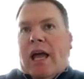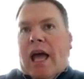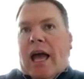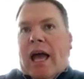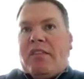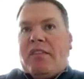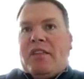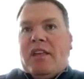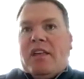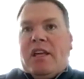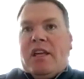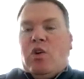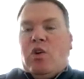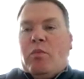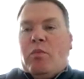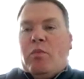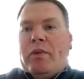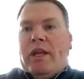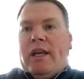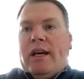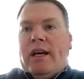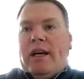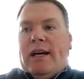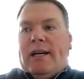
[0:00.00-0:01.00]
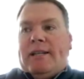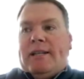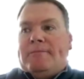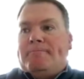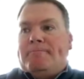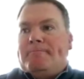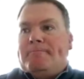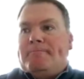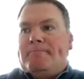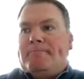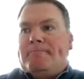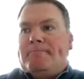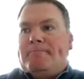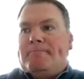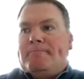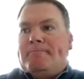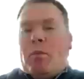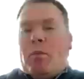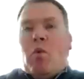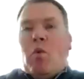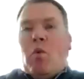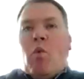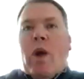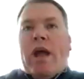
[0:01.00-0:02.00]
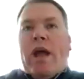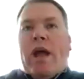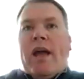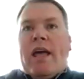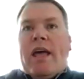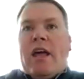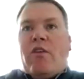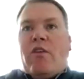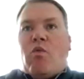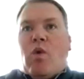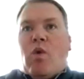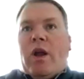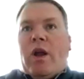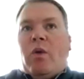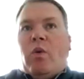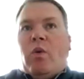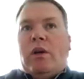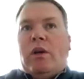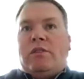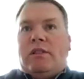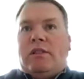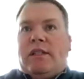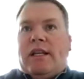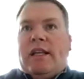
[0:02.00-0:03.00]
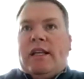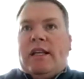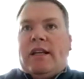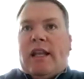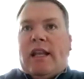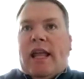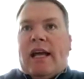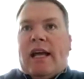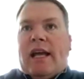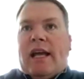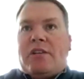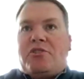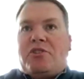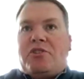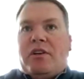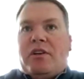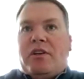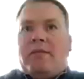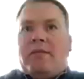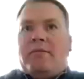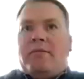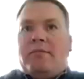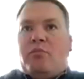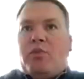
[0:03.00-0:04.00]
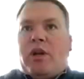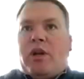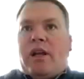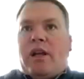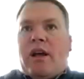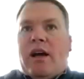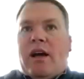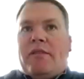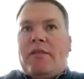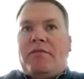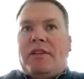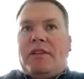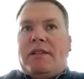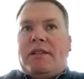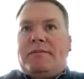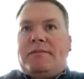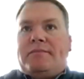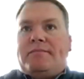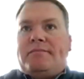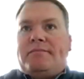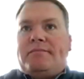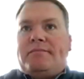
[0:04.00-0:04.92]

I think he'll be way ahead of where he was at the end of last year. Pretty confident.